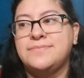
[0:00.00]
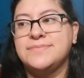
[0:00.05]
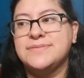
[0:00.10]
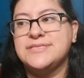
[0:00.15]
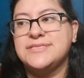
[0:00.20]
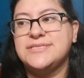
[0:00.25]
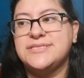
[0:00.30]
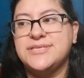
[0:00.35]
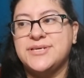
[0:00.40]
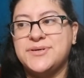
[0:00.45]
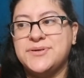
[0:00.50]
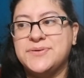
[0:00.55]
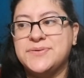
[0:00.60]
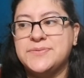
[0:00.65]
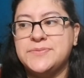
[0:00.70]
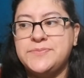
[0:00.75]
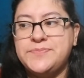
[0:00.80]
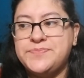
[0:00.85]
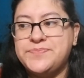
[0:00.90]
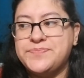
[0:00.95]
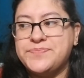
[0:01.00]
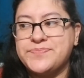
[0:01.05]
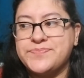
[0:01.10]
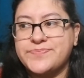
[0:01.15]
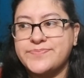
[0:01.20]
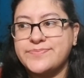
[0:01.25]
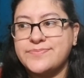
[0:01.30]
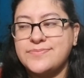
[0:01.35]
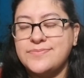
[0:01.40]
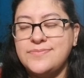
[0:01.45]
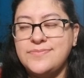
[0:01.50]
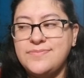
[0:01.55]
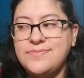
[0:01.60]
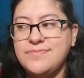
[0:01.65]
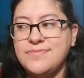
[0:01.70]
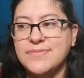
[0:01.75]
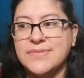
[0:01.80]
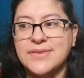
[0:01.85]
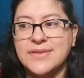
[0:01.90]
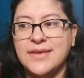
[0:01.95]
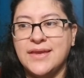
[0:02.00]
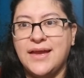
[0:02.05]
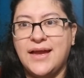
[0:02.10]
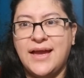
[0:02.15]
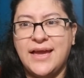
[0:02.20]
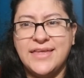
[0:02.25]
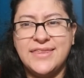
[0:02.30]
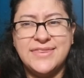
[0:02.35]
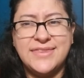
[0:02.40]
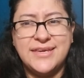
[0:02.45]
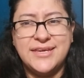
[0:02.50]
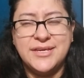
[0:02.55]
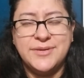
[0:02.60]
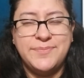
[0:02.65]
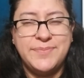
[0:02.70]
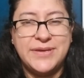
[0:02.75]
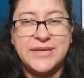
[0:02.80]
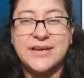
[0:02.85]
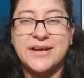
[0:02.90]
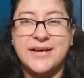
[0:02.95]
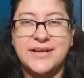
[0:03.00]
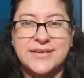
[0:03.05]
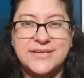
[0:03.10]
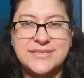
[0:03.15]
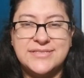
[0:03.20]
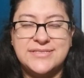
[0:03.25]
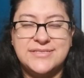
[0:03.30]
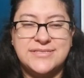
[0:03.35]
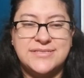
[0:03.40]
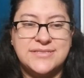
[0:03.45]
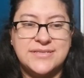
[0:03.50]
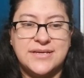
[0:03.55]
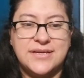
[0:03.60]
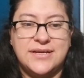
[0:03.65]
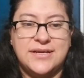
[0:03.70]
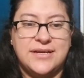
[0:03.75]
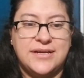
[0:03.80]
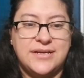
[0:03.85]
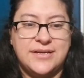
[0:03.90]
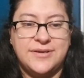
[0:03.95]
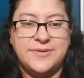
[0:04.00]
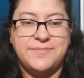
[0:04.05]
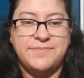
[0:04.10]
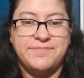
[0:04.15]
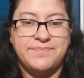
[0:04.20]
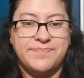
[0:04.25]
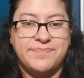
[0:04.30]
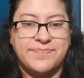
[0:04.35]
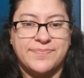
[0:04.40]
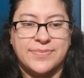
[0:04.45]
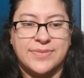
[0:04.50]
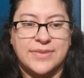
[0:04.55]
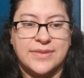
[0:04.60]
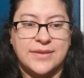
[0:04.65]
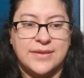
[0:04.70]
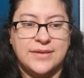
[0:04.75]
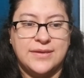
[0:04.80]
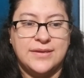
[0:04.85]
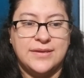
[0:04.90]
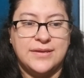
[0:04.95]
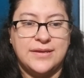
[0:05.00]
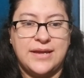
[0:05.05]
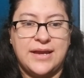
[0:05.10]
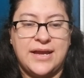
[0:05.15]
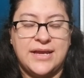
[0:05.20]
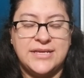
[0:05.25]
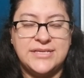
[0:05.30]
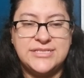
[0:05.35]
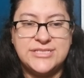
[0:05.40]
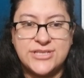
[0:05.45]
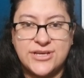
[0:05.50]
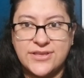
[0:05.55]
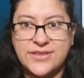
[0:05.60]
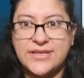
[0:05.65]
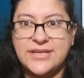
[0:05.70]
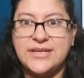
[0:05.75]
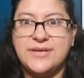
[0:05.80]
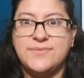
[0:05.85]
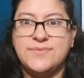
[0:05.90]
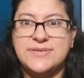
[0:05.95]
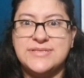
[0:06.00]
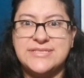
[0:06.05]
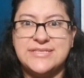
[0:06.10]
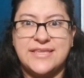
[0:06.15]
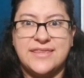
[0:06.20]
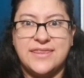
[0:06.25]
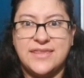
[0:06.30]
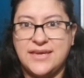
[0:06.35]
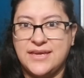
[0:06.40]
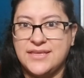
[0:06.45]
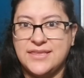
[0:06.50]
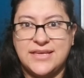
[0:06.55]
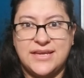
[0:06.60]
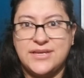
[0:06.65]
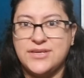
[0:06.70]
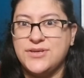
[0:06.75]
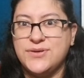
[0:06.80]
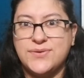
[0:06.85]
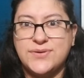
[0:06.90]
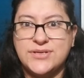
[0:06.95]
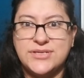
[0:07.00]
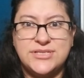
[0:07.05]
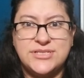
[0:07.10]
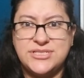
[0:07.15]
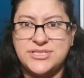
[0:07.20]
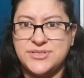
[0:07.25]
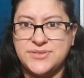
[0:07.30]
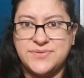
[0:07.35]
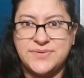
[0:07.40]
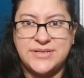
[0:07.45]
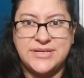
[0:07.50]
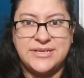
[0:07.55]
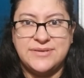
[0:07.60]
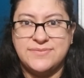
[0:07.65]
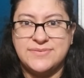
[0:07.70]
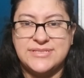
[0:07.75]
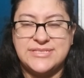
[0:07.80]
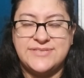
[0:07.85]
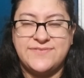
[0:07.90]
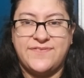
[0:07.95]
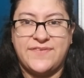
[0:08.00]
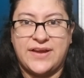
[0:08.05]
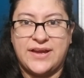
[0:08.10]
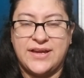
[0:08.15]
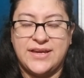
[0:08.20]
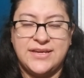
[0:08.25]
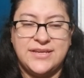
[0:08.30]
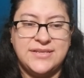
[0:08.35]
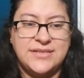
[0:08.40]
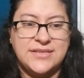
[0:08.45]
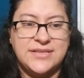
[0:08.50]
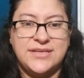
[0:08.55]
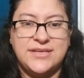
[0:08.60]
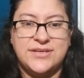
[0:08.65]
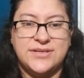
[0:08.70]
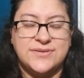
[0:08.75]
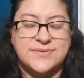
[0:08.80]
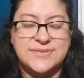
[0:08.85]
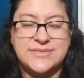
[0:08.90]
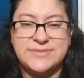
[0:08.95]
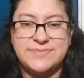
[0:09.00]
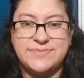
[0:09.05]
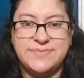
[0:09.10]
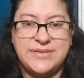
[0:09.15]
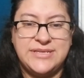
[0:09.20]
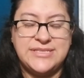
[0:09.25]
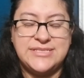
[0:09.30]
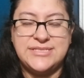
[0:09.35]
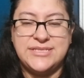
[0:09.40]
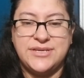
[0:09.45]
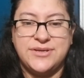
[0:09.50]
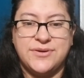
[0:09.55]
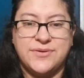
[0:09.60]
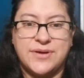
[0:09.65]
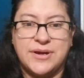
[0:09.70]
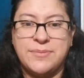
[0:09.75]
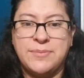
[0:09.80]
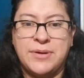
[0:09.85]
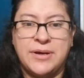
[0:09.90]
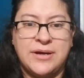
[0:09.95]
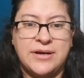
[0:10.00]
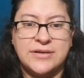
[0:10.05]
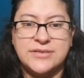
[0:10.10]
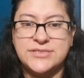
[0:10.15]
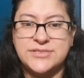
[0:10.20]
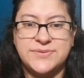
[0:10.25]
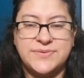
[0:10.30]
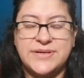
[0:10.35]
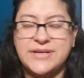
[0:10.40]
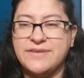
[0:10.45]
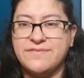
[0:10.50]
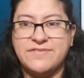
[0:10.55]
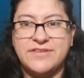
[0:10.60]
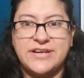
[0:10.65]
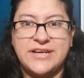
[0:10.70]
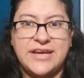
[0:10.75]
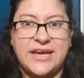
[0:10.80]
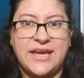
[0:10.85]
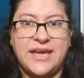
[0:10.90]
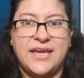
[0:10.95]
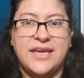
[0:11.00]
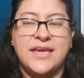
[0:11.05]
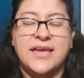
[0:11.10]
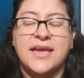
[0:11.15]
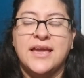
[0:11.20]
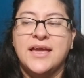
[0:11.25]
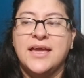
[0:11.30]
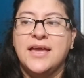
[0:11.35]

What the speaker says: So I think because I saw that it was a thing that you could do and it was fine, you know, me seeing grandma do it every day.